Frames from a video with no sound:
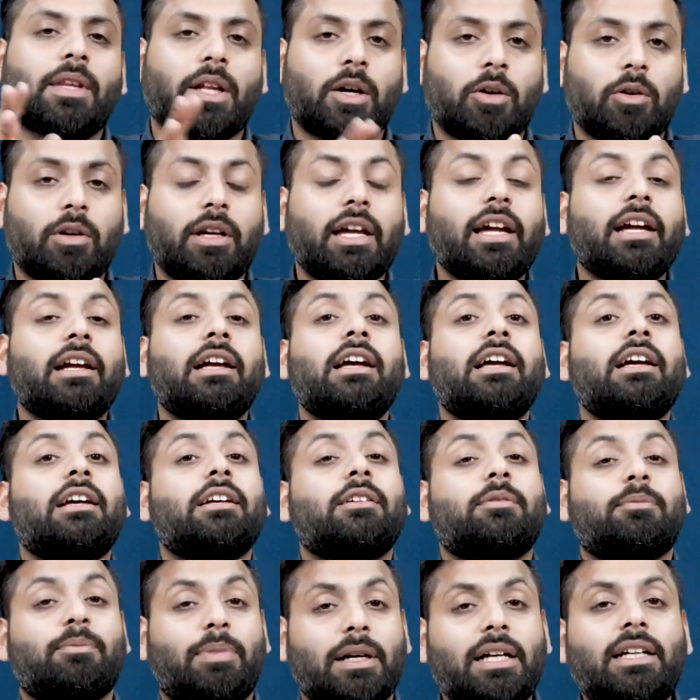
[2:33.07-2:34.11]
Okay,
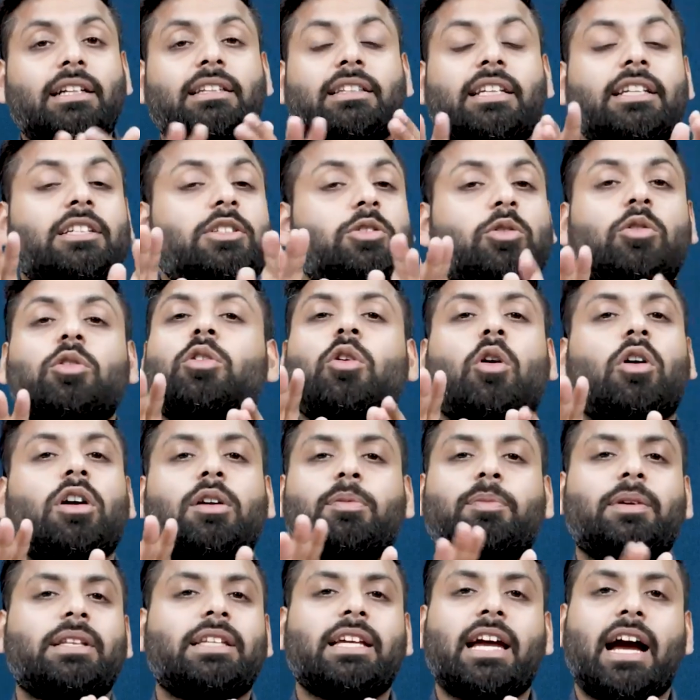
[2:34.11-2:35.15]
but this should
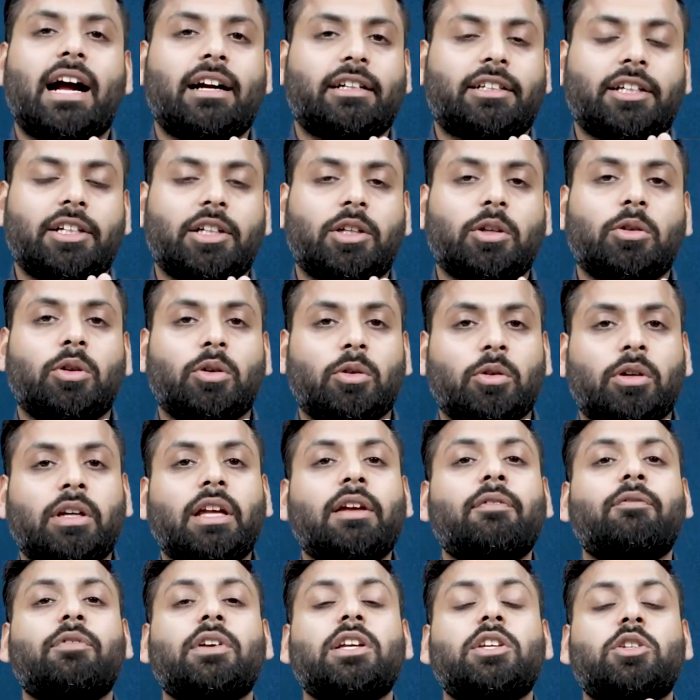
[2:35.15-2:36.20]
not be the attitude.
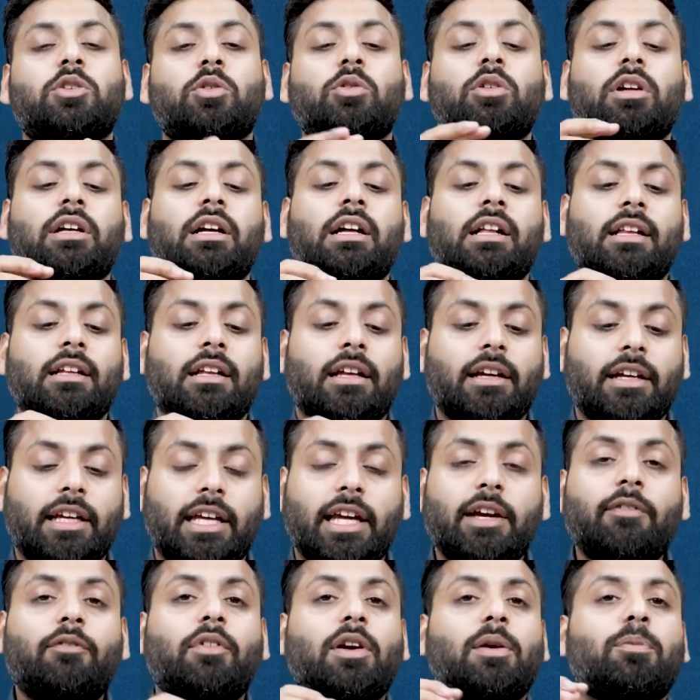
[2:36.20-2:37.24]
Okay, we should
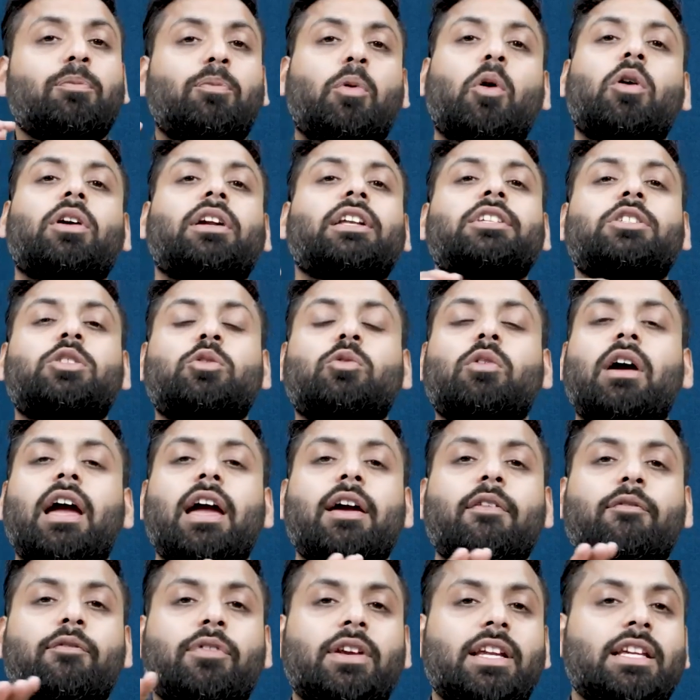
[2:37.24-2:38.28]
give importance to
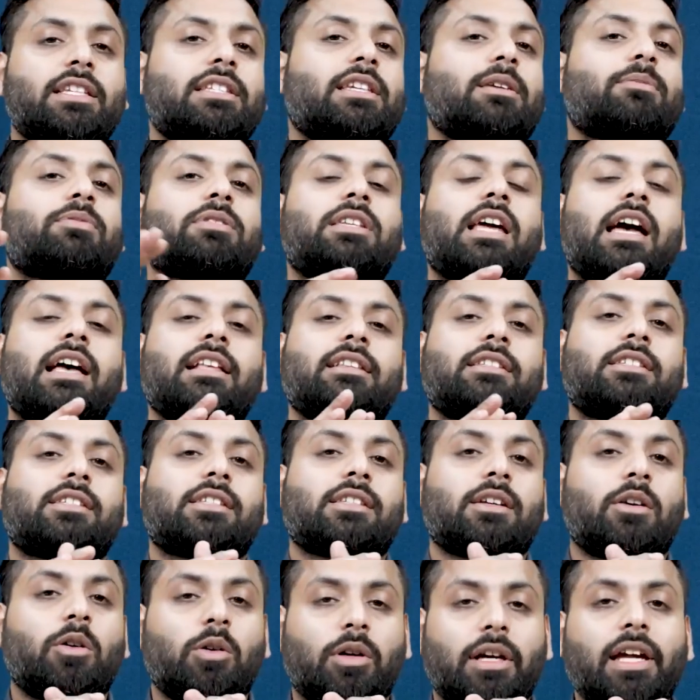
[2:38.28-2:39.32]
every substance.
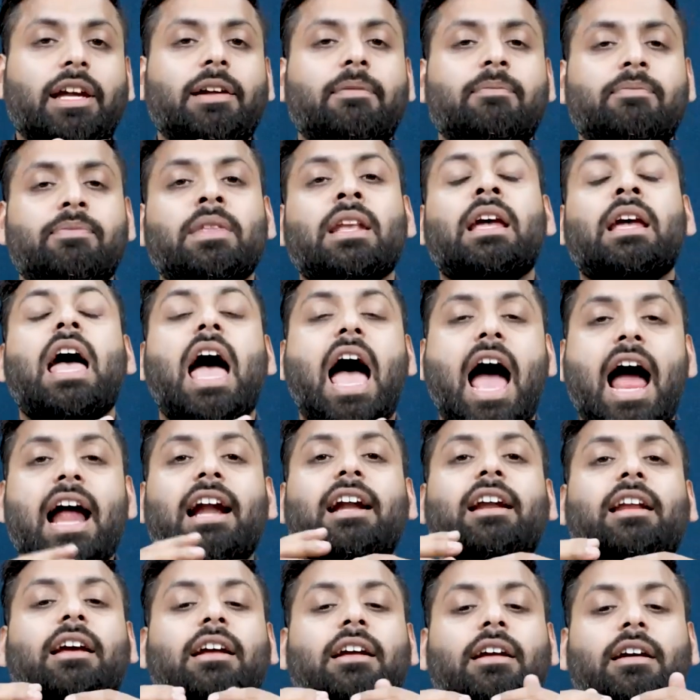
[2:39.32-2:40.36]
Okay,
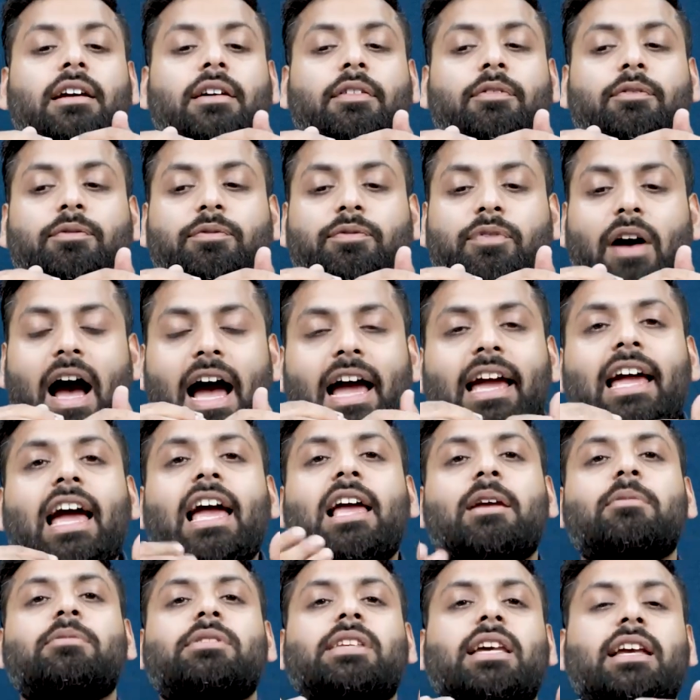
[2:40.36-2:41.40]
and why I
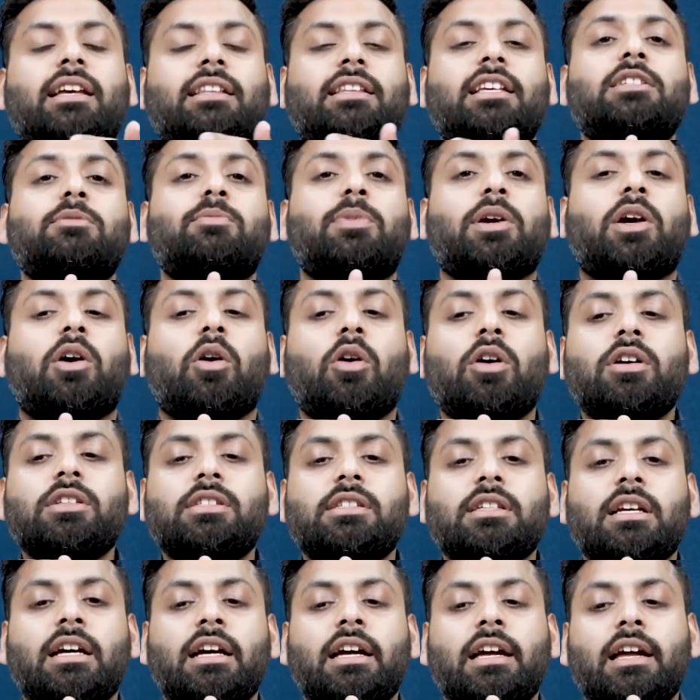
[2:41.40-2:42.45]
am saying this,
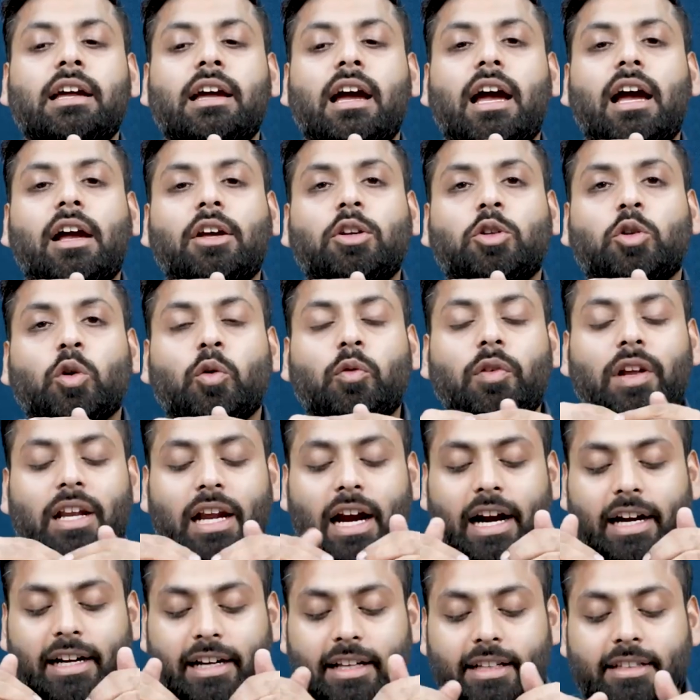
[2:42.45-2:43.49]
because you will
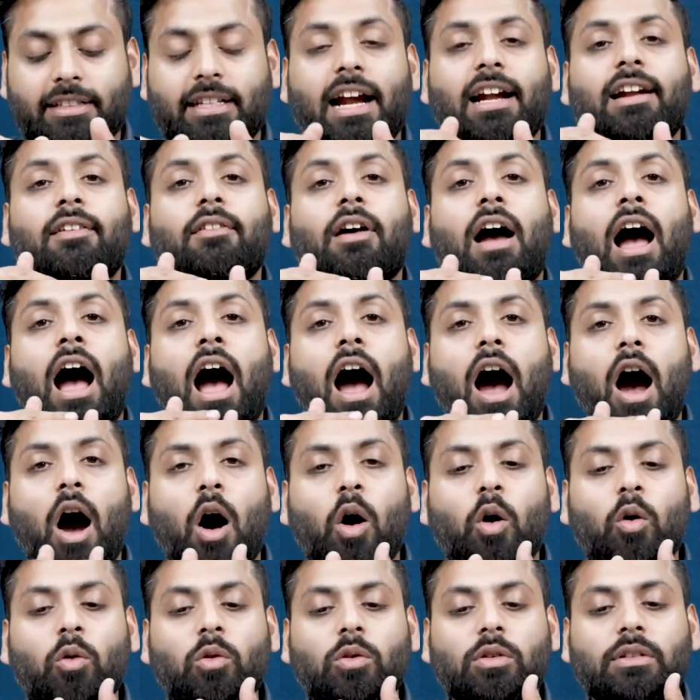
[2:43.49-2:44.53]
understand
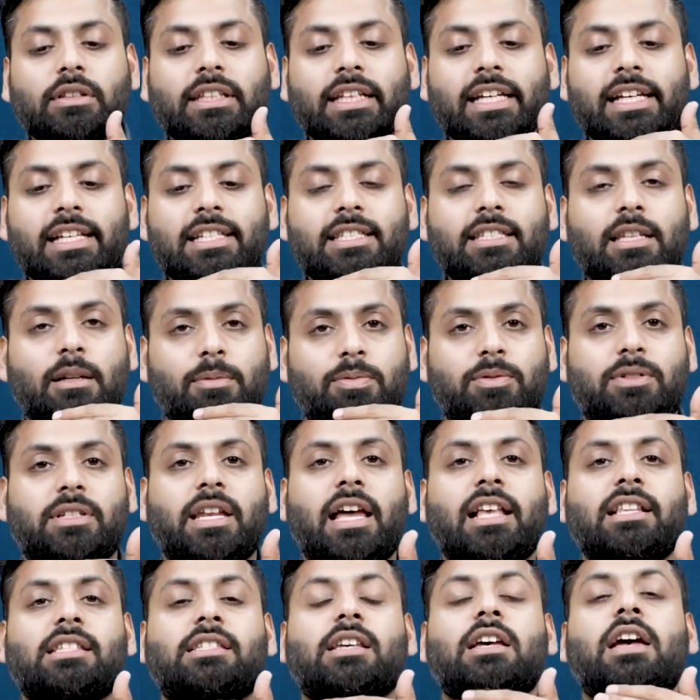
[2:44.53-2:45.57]
how these
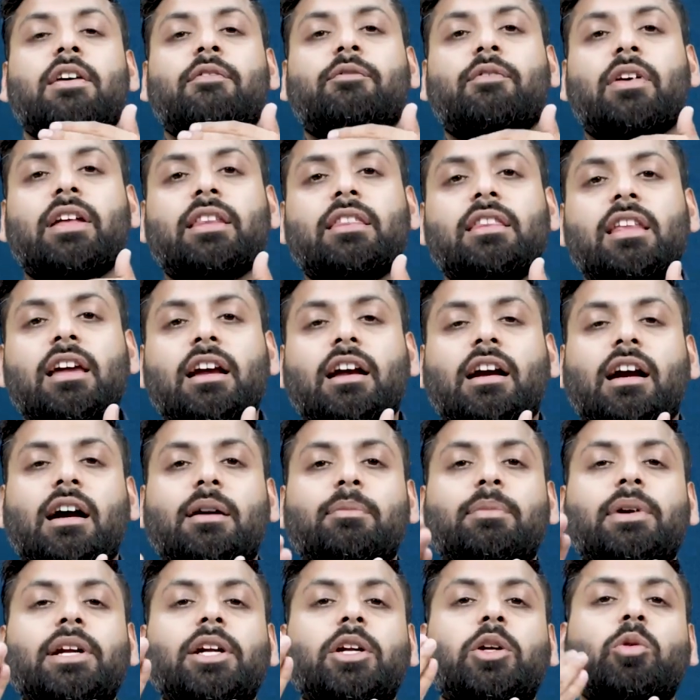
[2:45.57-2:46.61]
substances, when they
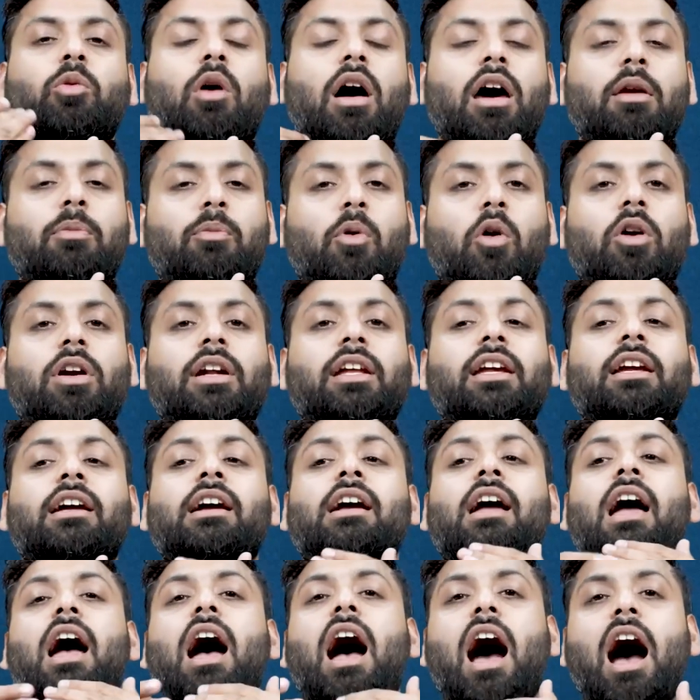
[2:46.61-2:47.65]
come into our body,
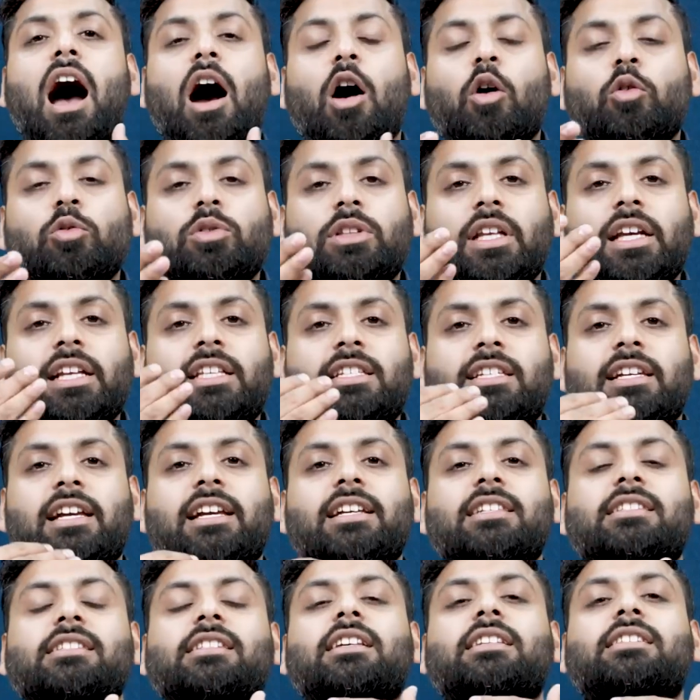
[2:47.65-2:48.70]
how they
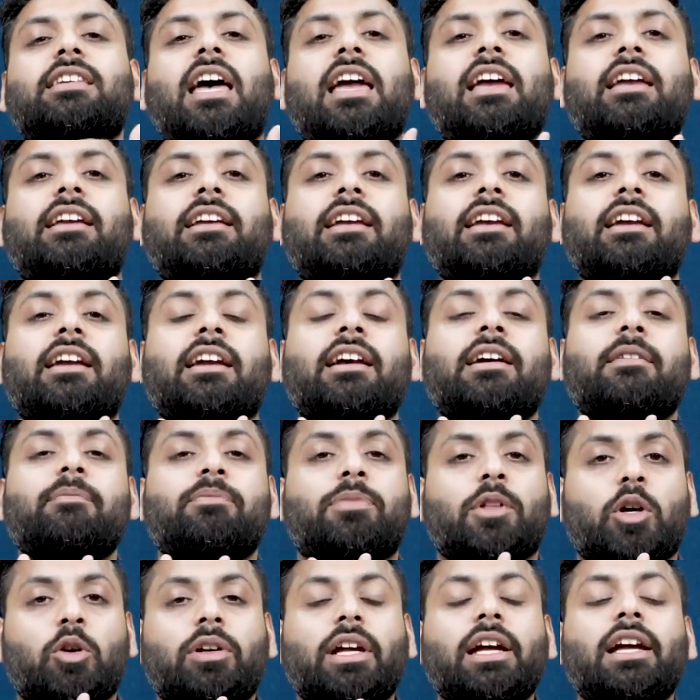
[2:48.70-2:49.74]
change the psyche.
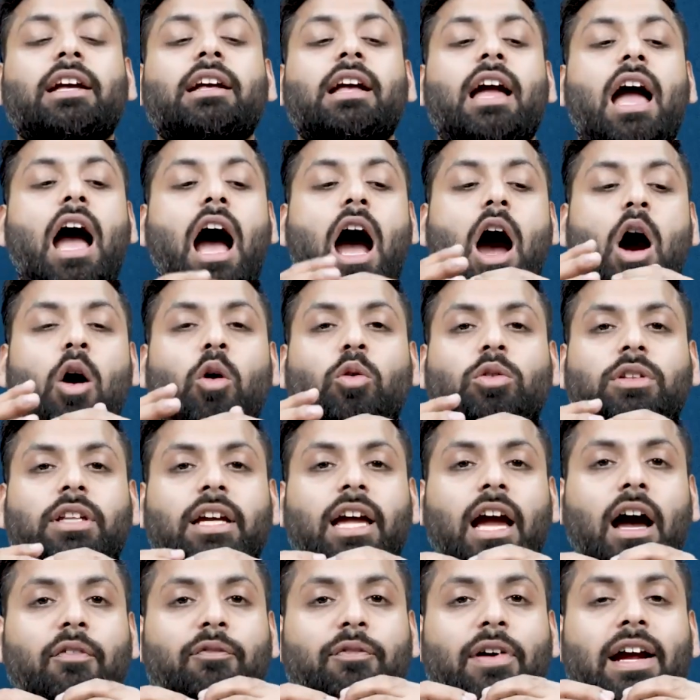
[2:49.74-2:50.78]
Okay, how they
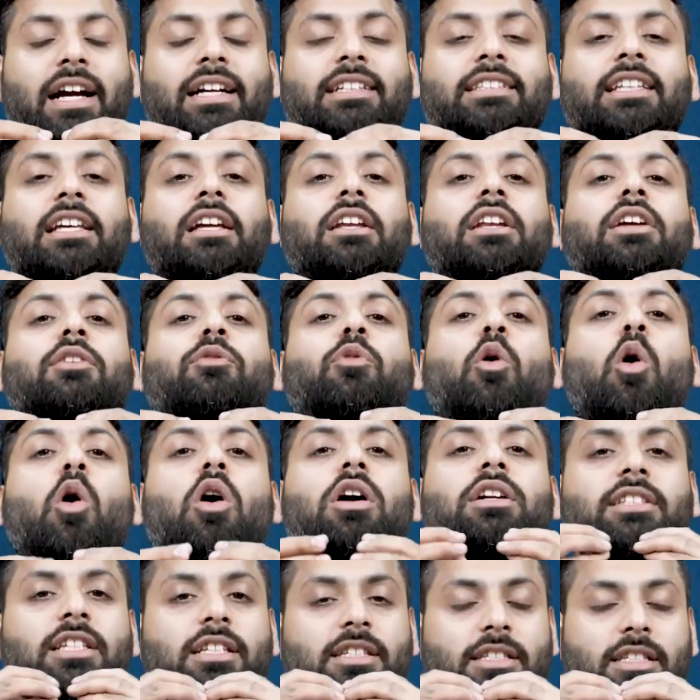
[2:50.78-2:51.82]
affect the
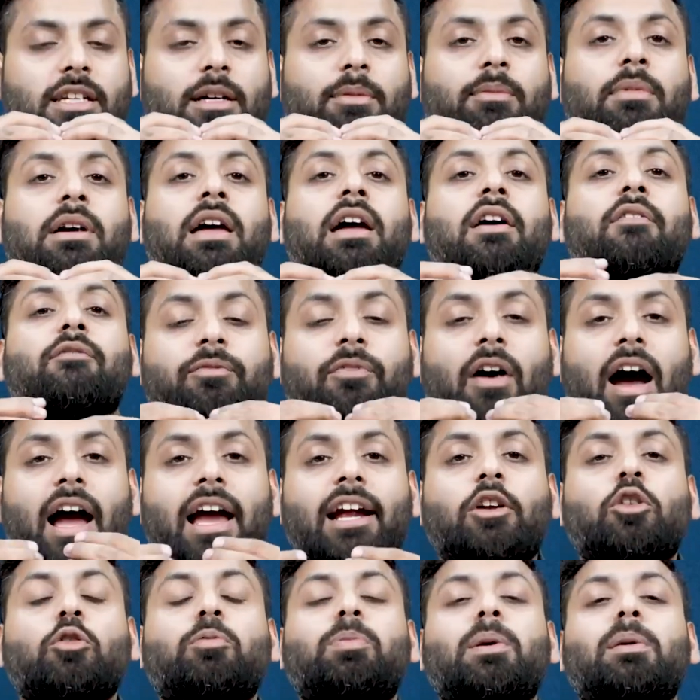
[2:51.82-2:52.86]
reward system. Why
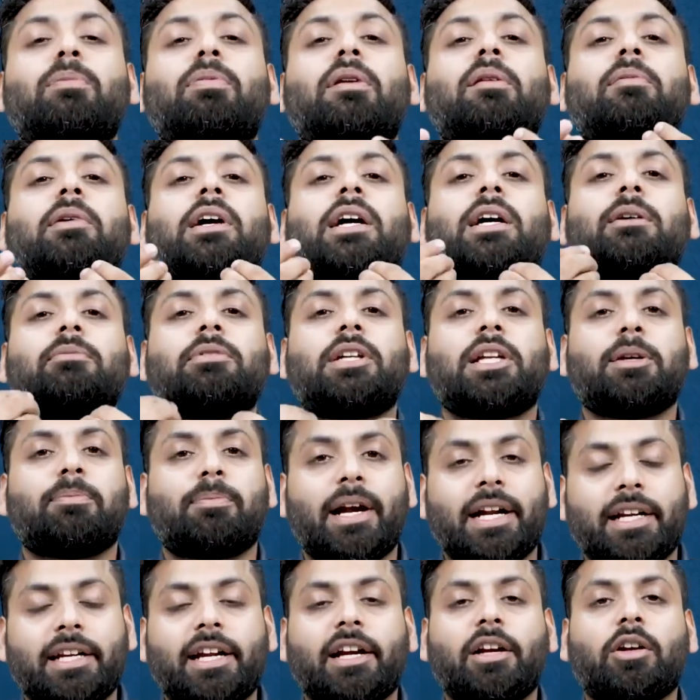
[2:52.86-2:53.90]
do people become
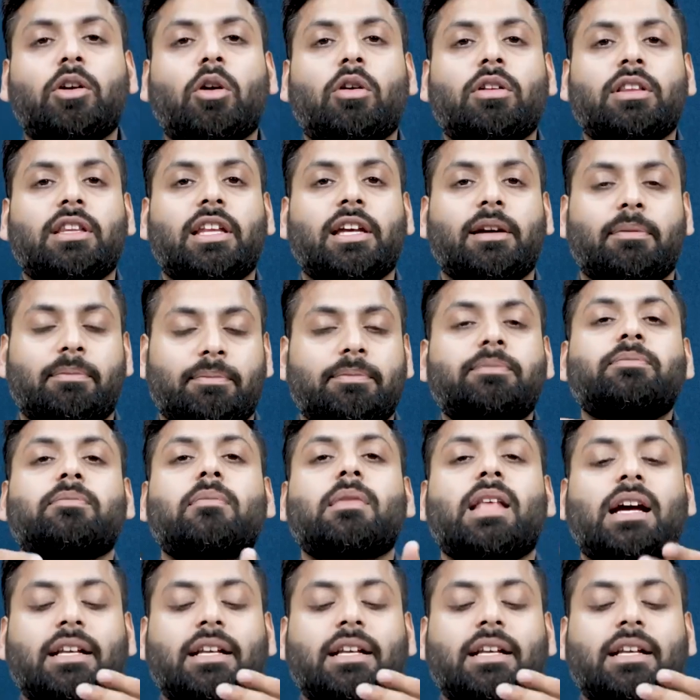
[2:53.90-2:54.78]
dependent on them?